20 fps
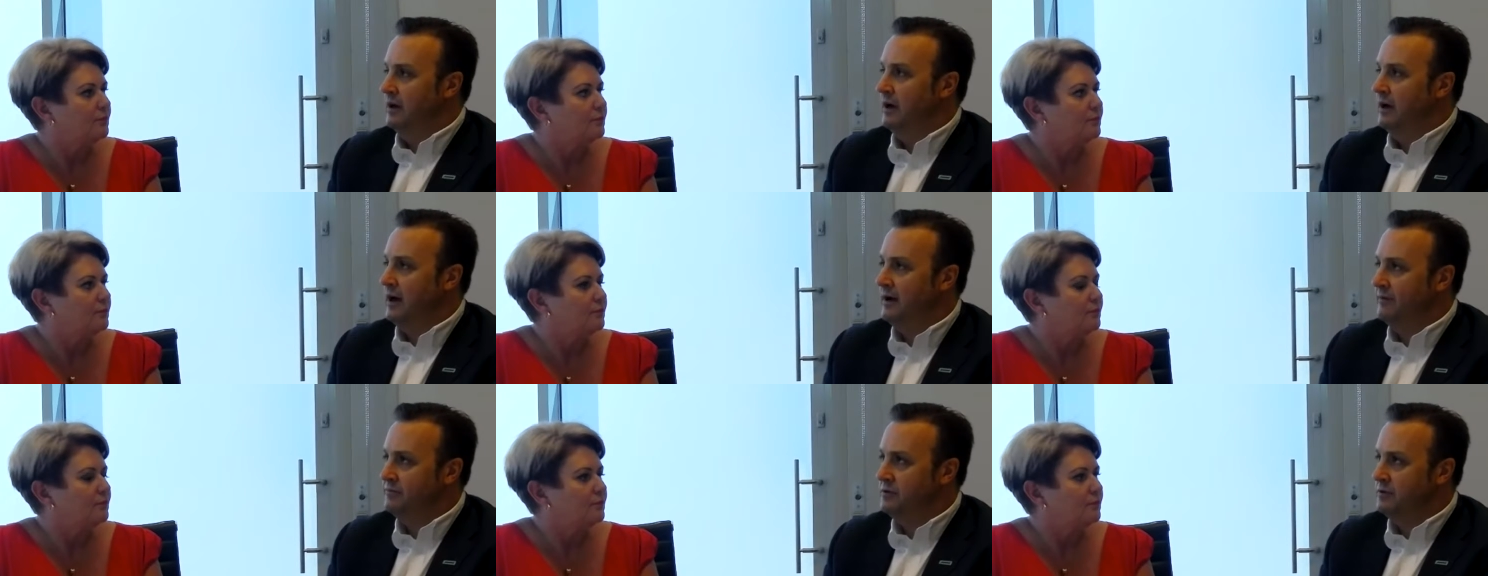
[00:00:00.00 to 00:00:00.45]

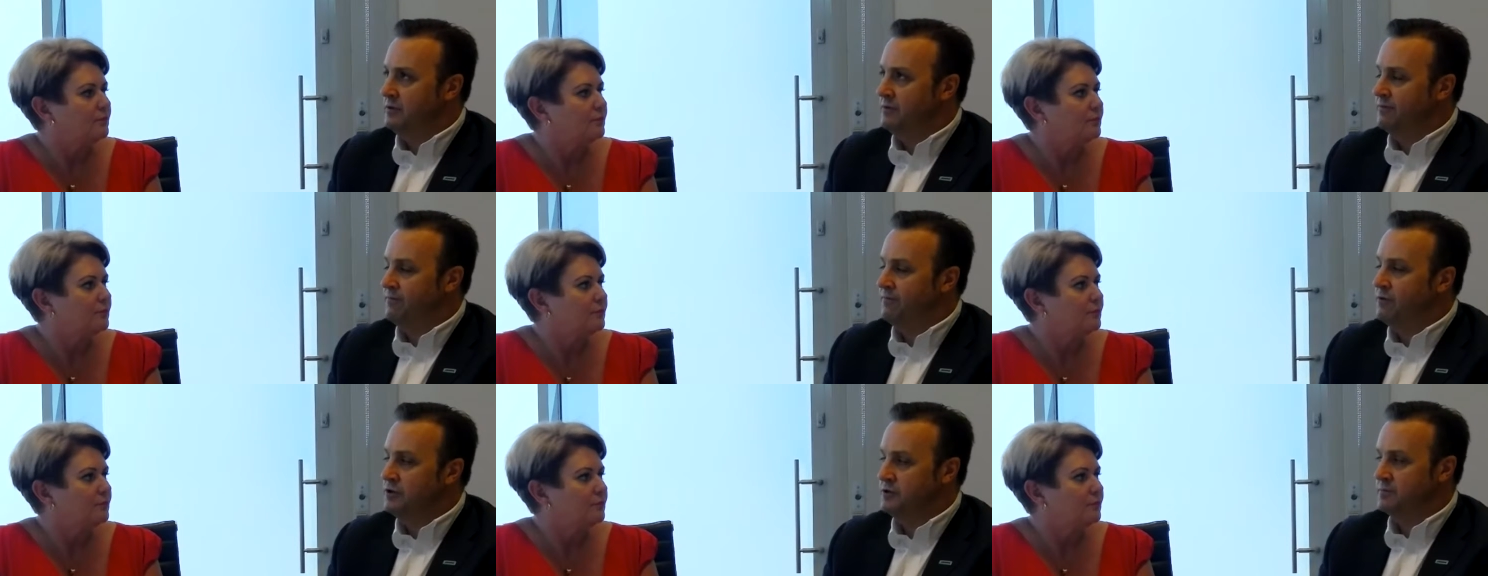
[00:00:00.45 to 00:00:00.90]
Speaker 1: After
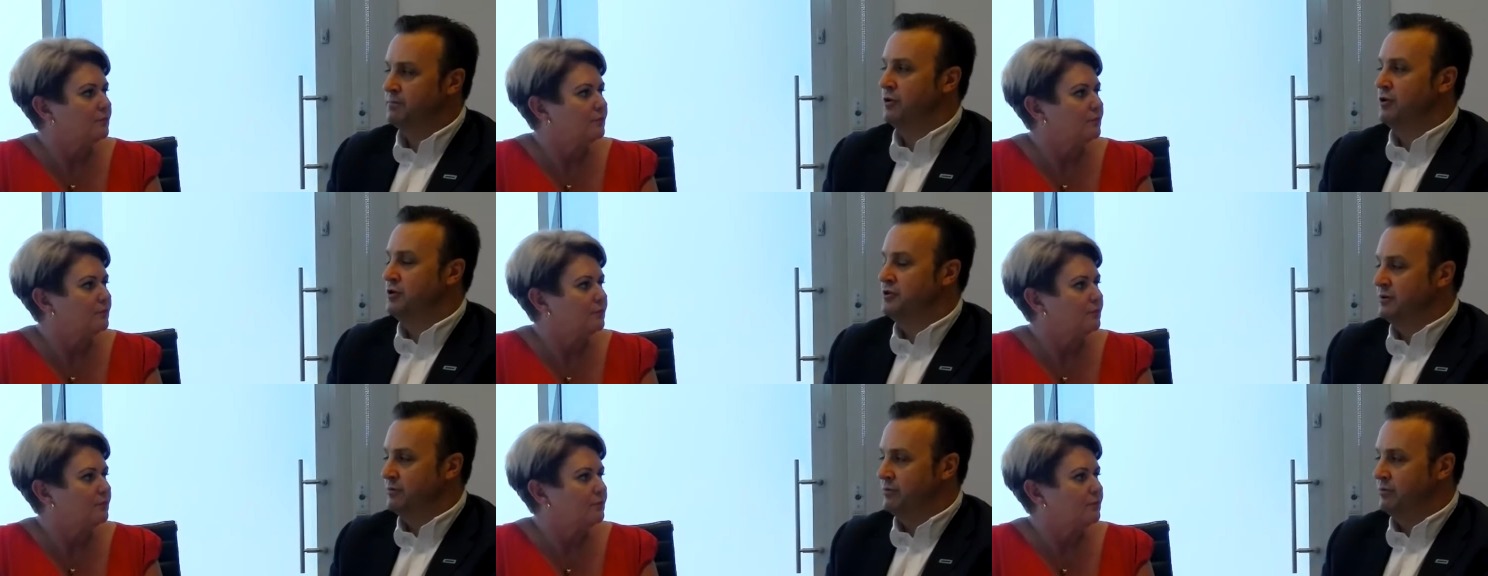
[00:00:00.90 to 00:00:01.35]
the first
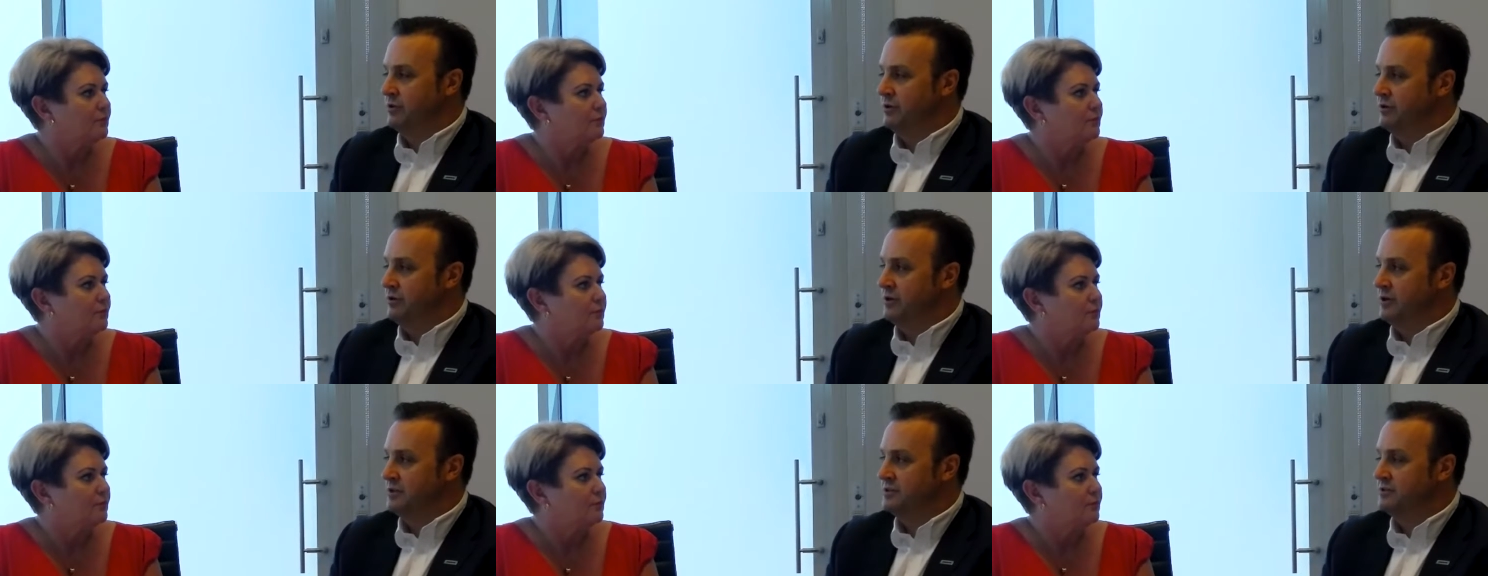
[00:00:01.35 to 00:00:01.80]
project with a
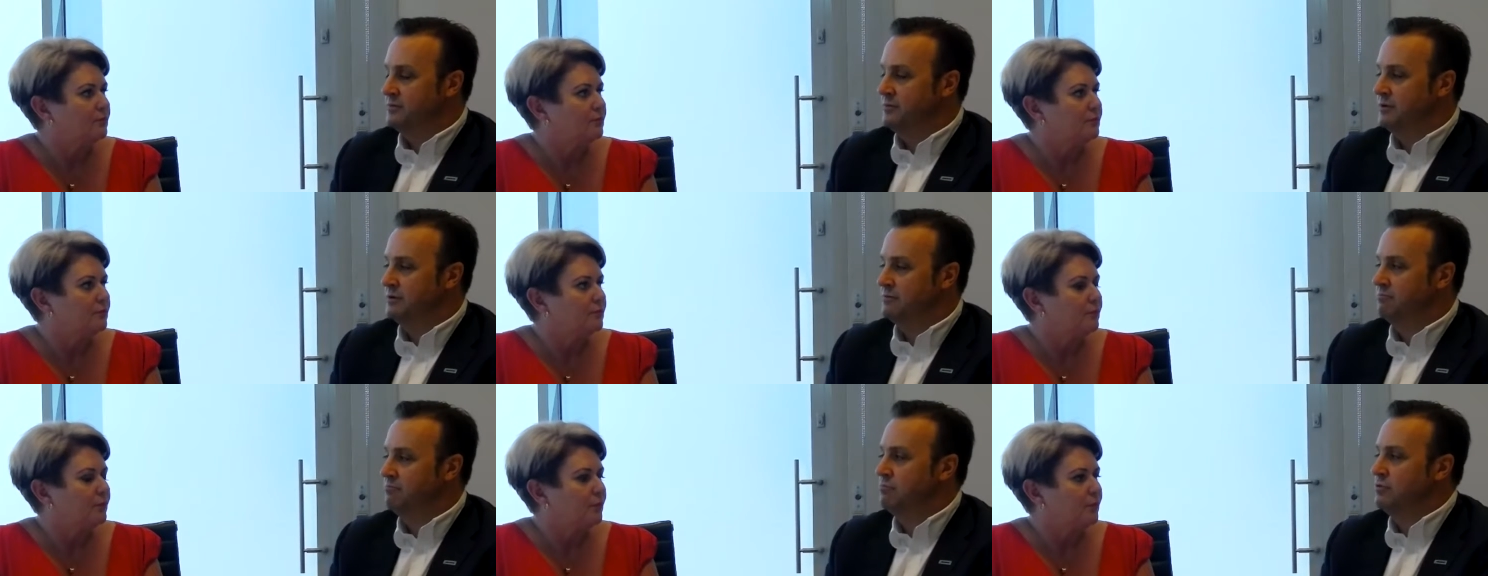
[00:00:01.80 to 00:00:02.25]
new
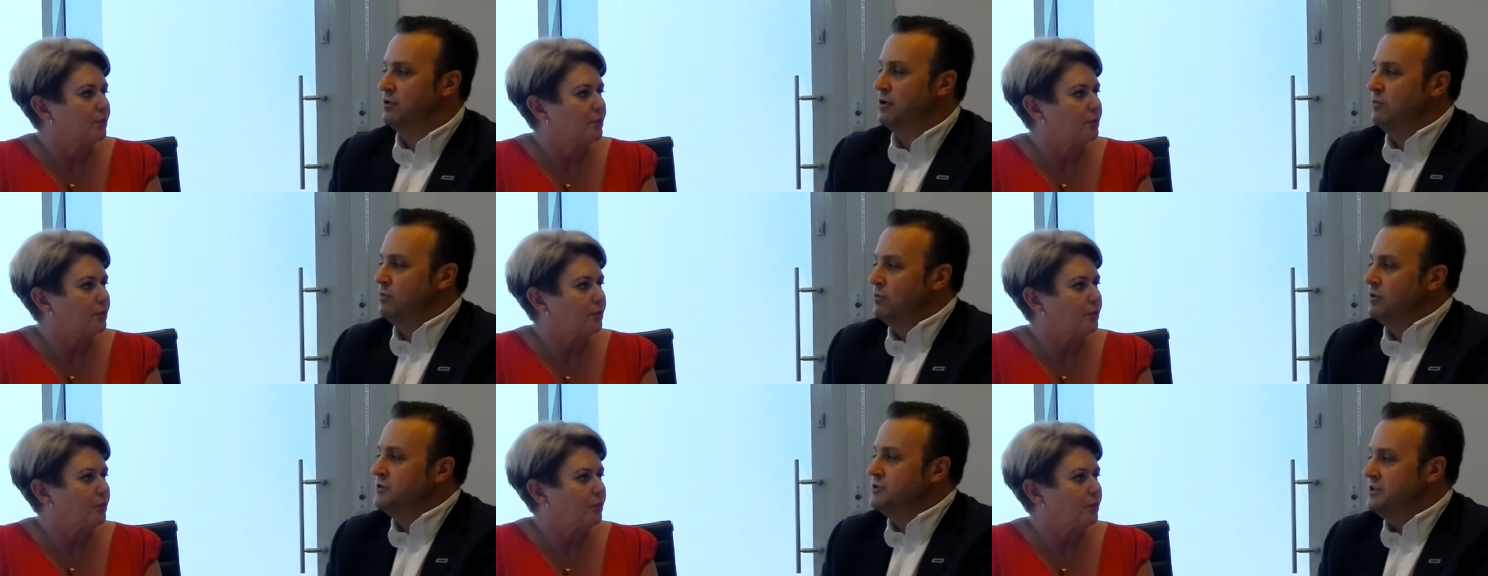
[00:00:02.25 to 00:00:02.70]
customer, kind
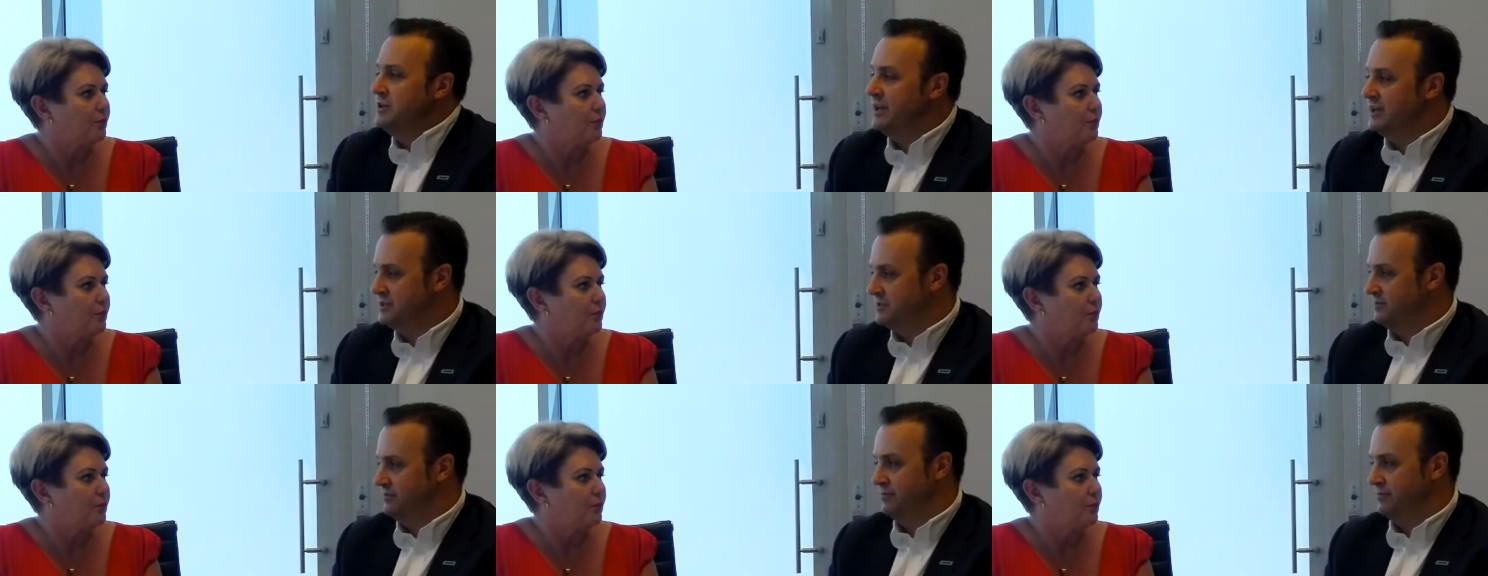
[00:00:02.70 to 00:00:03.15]
of what's
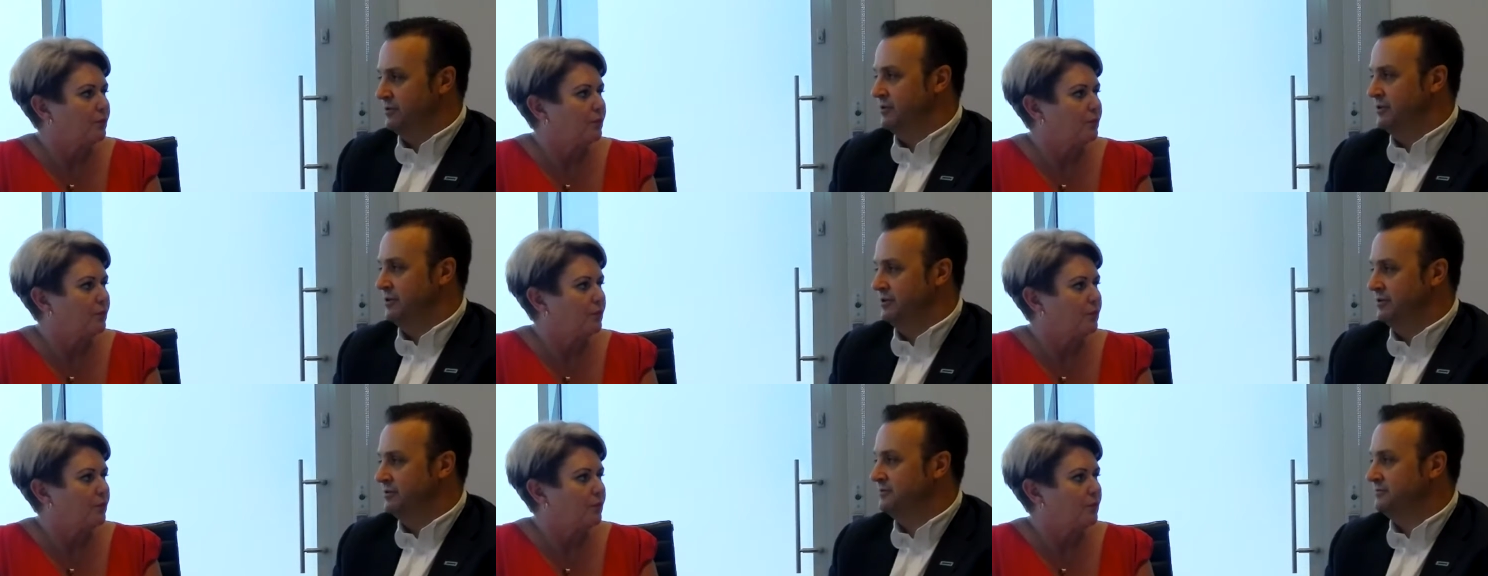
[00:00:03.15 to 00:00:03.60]
next for
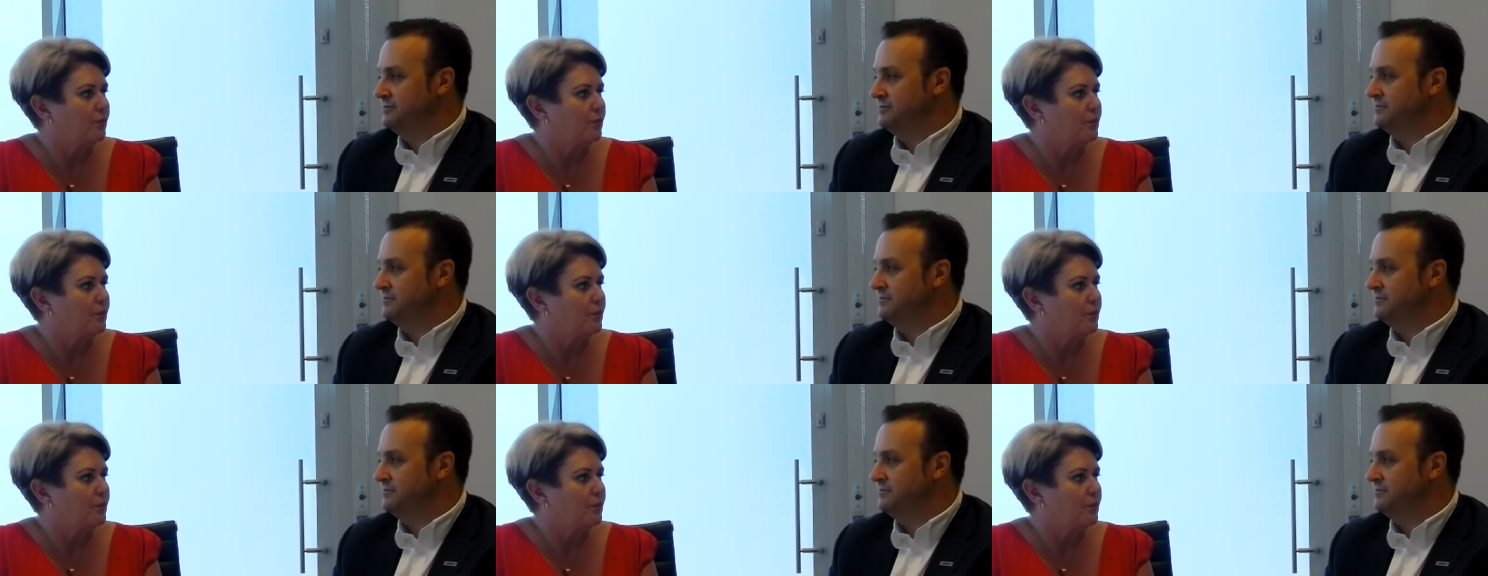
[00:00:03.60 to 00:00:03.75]
you?